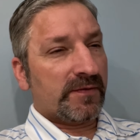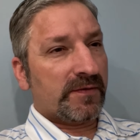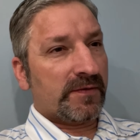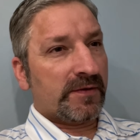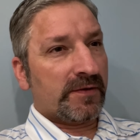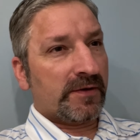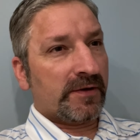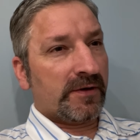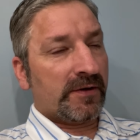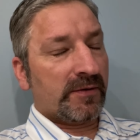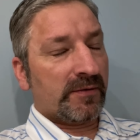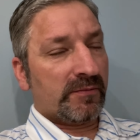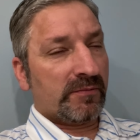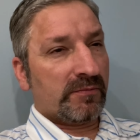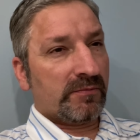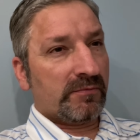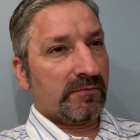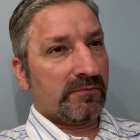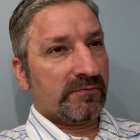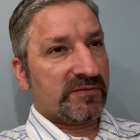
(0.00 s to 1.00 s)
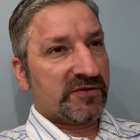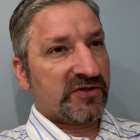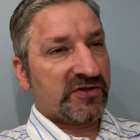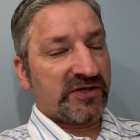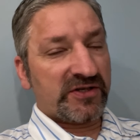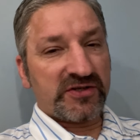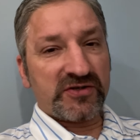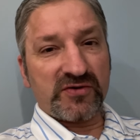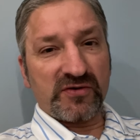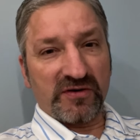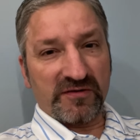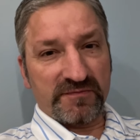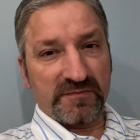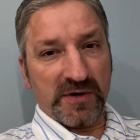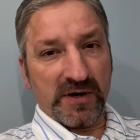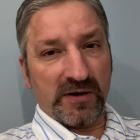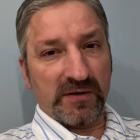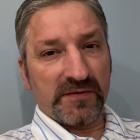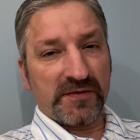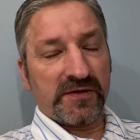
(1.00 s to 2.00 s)
the sister of
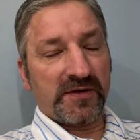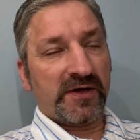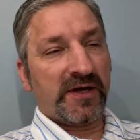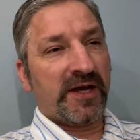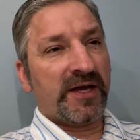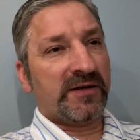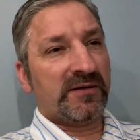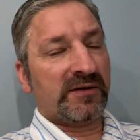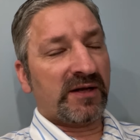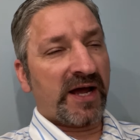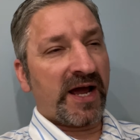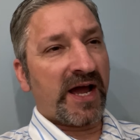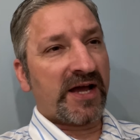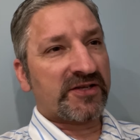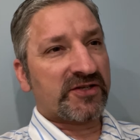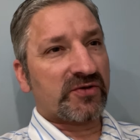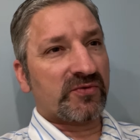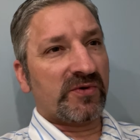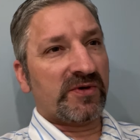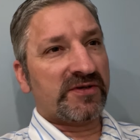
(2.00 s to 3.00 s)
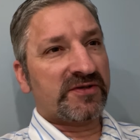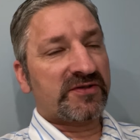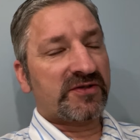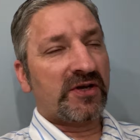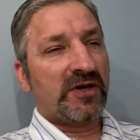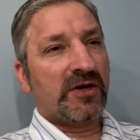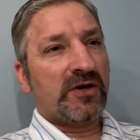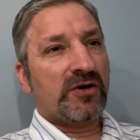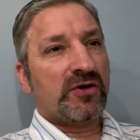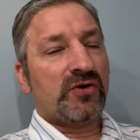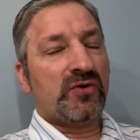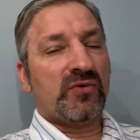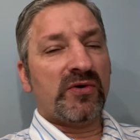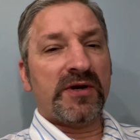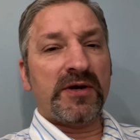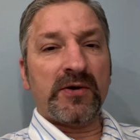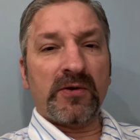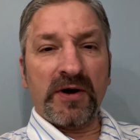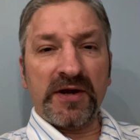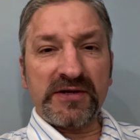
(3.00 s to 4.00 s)
Martha and Lazarus, who
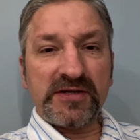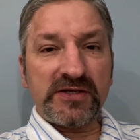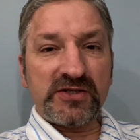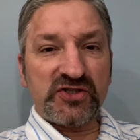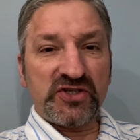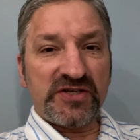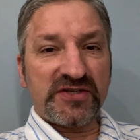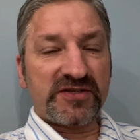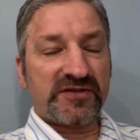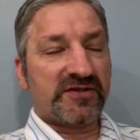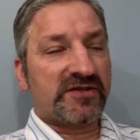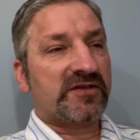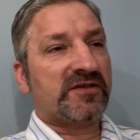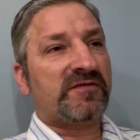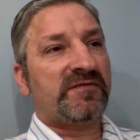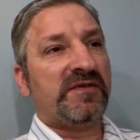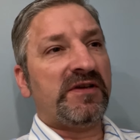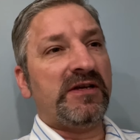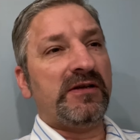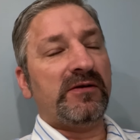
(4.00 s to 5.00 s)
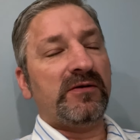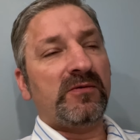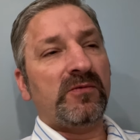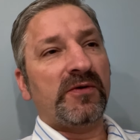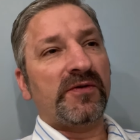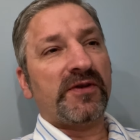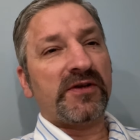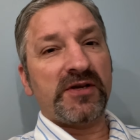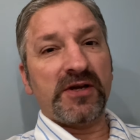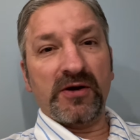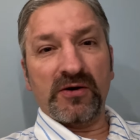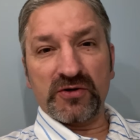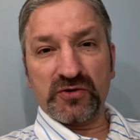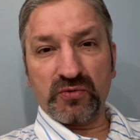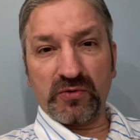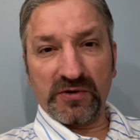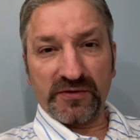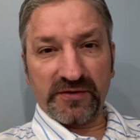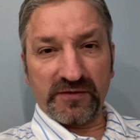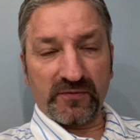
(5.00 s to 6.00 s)
anointed Jesus' feet with a year's
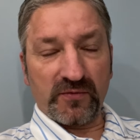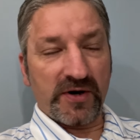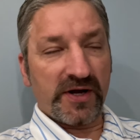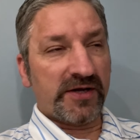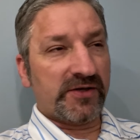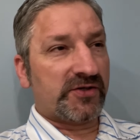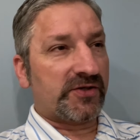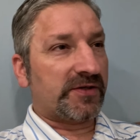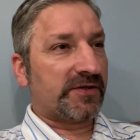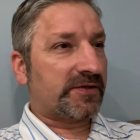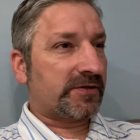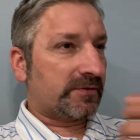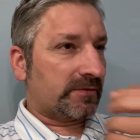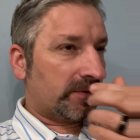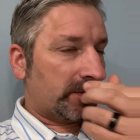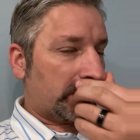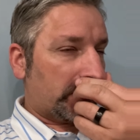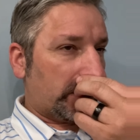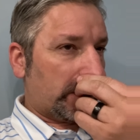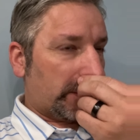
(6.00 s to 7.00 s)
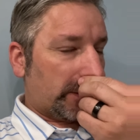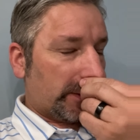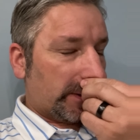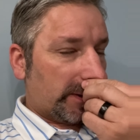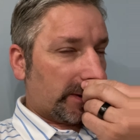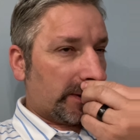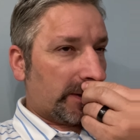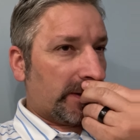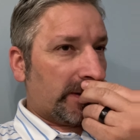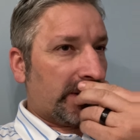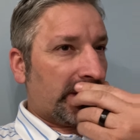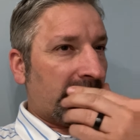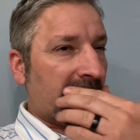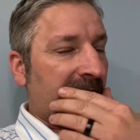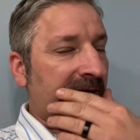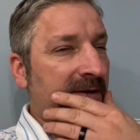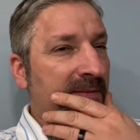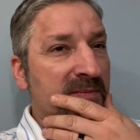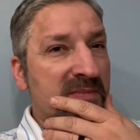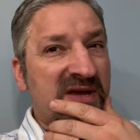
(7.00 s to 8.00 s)
worth of wages.
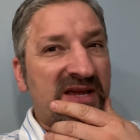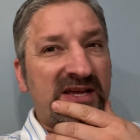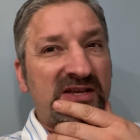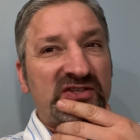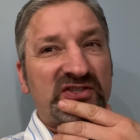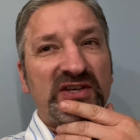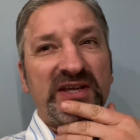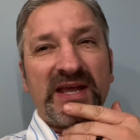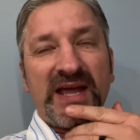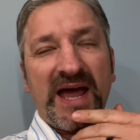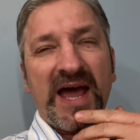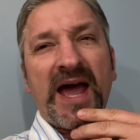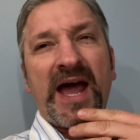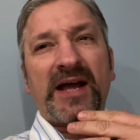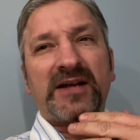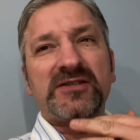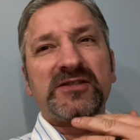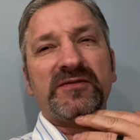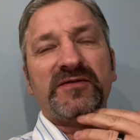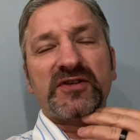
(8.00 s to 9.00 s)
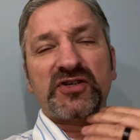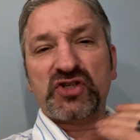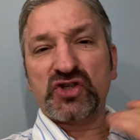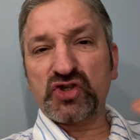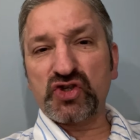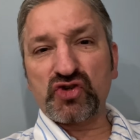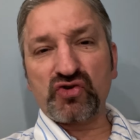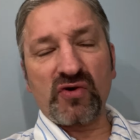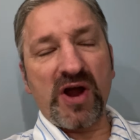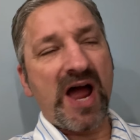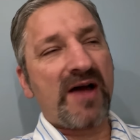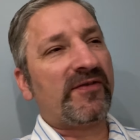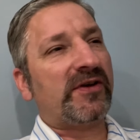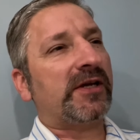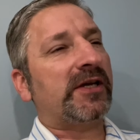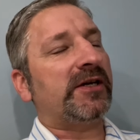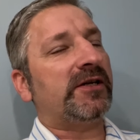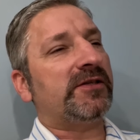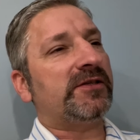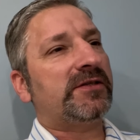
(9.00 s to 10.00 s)
An amazing act of
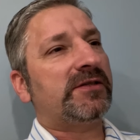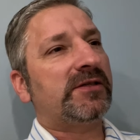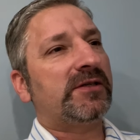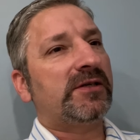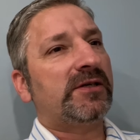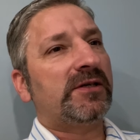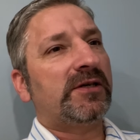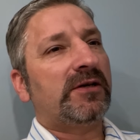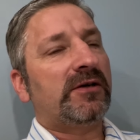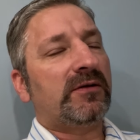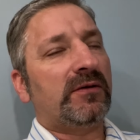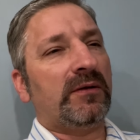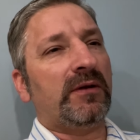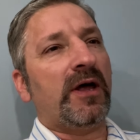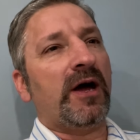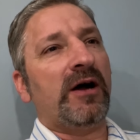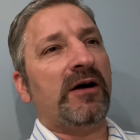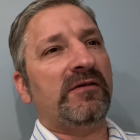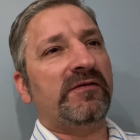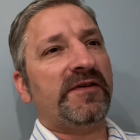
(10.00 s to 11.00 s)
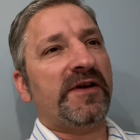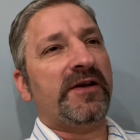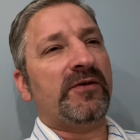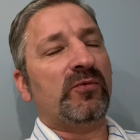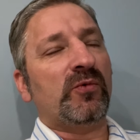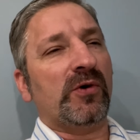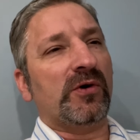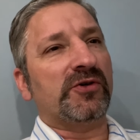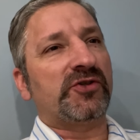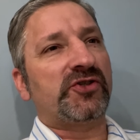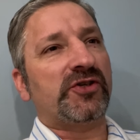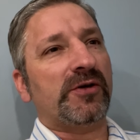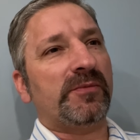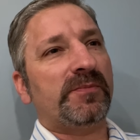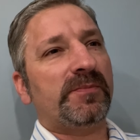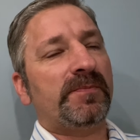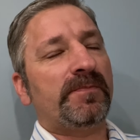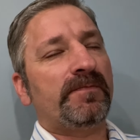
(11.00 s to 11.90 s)
extravagant love and worship.